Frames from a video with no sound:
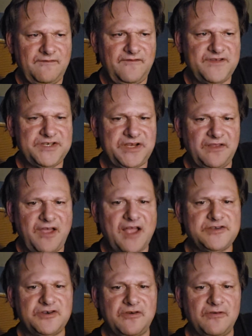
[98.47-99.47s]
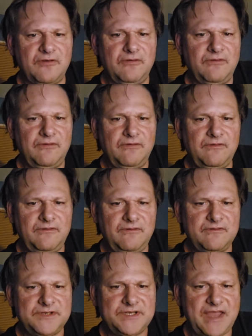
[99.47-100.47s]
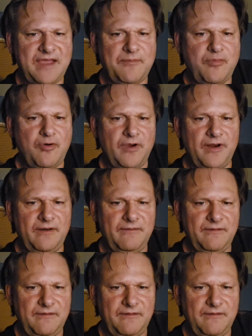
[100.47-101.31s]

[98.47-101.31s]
physiological standpoint,